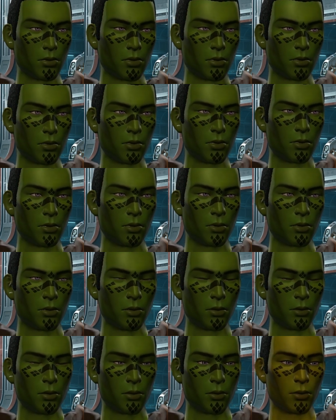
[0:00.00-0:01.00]

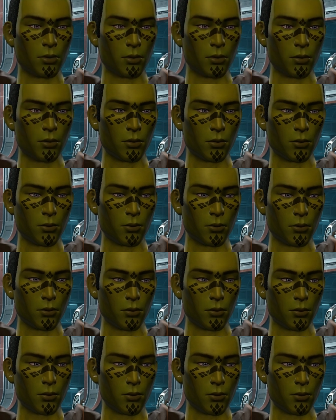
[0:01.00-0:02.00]

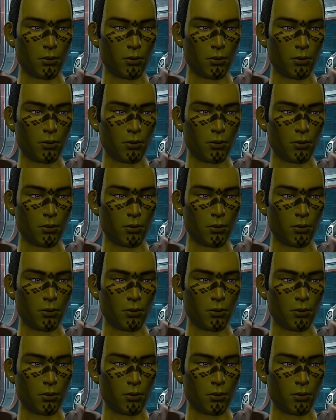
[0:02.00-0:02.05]
[no speech]